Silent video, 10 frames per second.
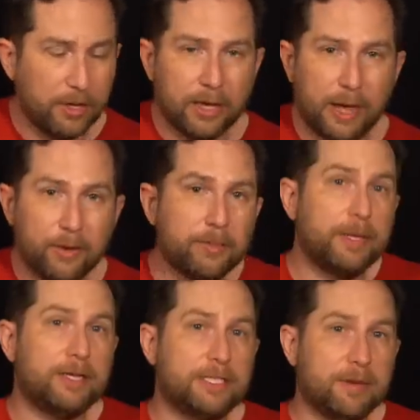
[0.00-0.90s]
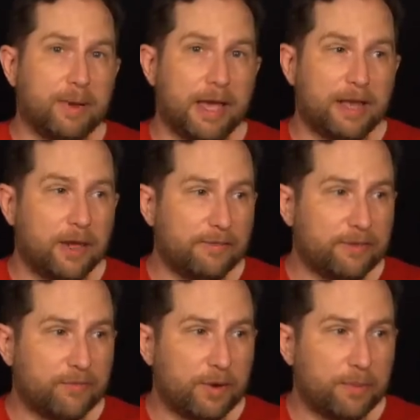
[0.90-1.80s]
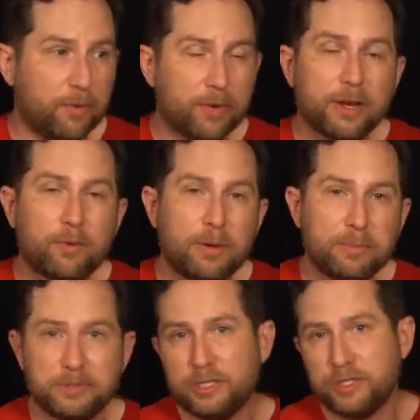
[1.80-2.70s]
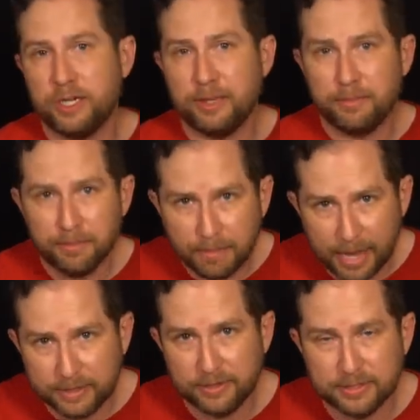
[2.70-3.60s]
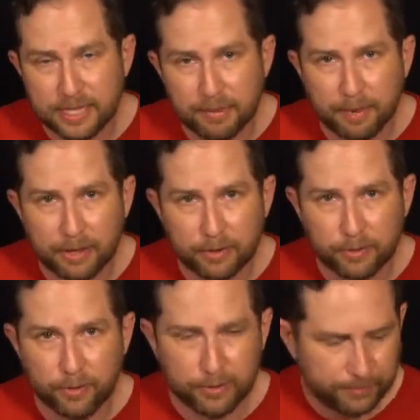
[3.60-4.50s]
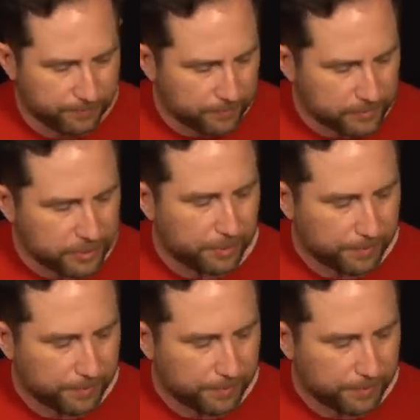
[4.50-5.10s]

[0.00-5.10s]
allowing me to take my hand off the fretboard and reposition it back to this A minor chord. So,